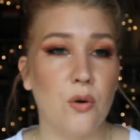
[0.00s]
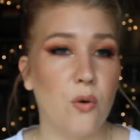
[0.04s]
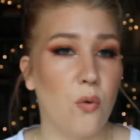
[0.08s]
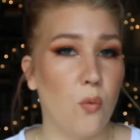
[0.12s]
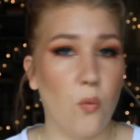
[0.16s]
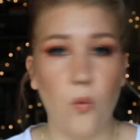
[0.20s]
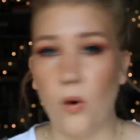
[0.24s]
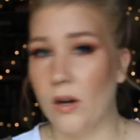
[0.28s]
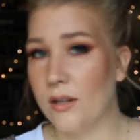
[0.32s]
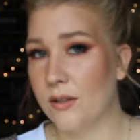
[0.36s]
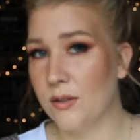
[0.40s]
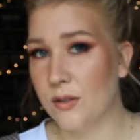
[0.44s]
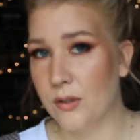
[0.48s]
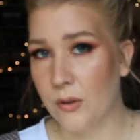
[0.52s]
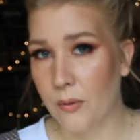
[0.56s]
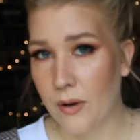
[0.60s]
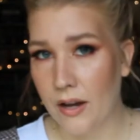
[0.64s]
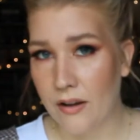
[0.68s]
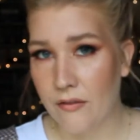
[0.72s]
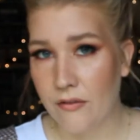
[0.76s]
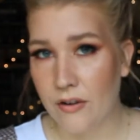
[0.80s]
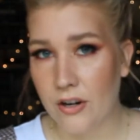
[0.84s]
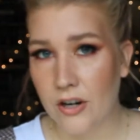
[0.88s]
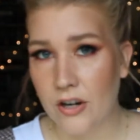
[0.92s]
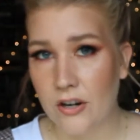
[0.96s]

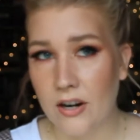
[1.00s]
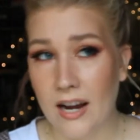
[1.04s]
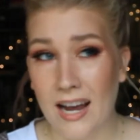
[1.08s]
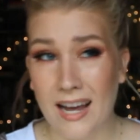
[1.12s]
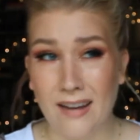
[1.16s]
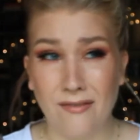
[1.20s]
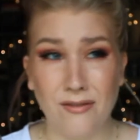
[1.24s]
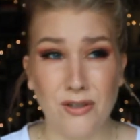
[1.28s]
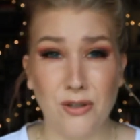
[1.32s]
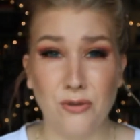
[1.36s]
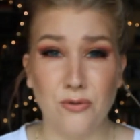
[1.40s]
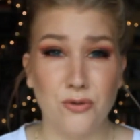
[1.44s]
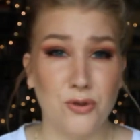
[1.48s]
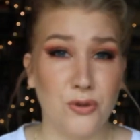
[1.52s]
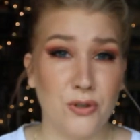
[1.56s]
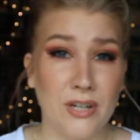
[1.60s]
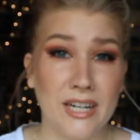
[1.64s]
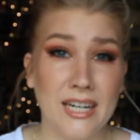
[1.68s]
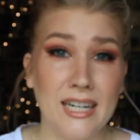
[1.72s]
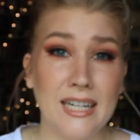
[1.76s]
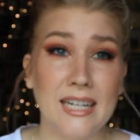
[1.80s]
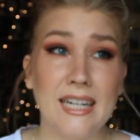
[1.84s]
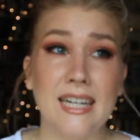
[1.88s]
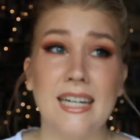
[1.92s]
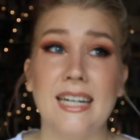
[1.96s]
whatsoever. I have no
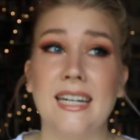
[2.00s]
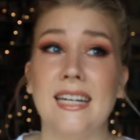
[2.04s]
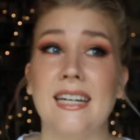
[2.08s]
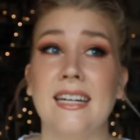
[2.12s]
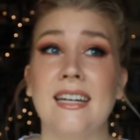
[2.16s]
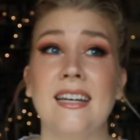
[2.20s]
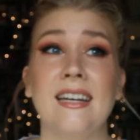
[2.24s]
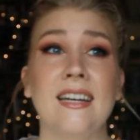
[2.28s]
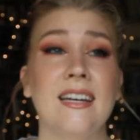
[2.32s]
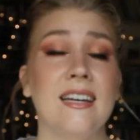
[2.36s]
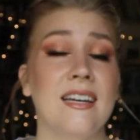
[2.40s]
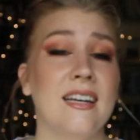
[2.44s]
training,